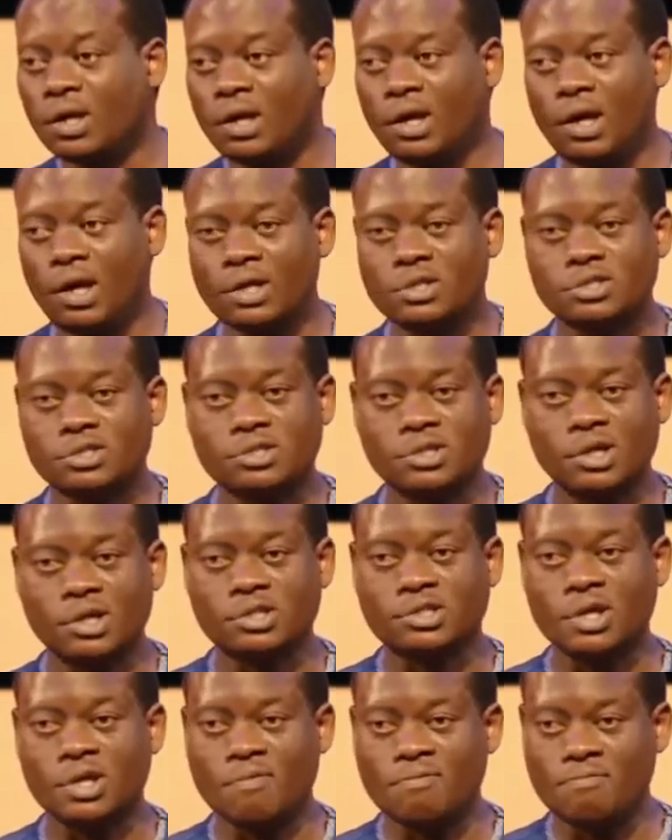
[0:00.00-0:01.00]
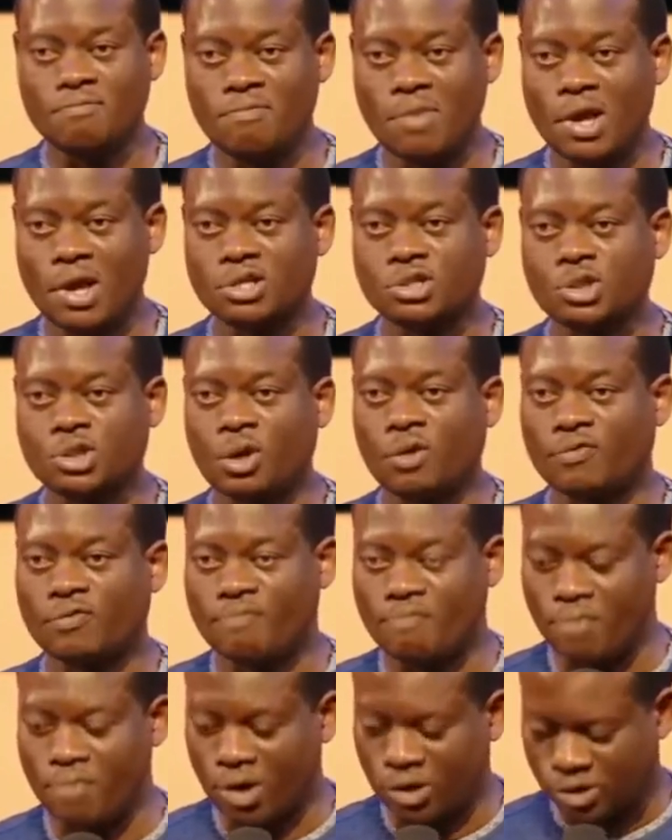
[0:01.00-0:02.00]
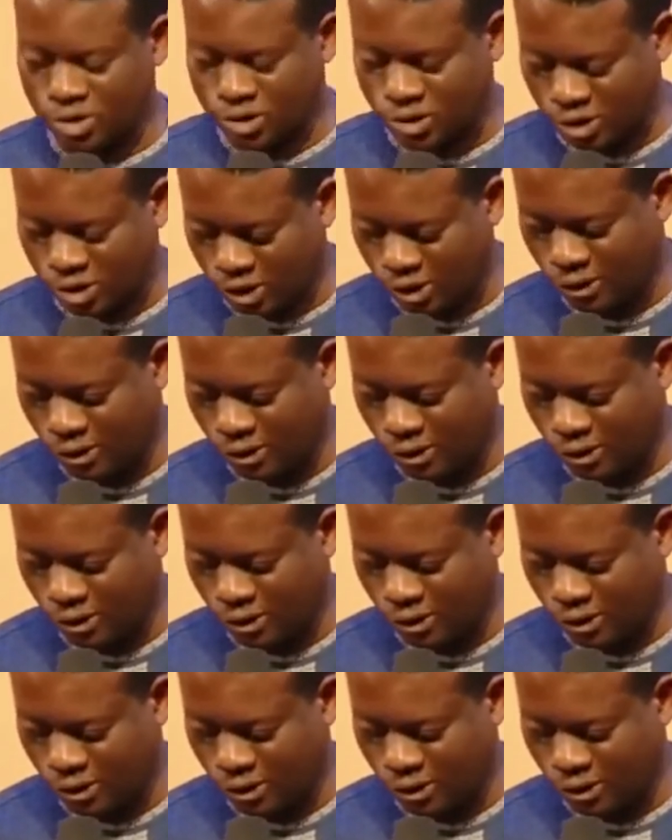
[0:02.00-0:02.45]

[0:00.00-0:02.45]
It's, it's a measure of mercy,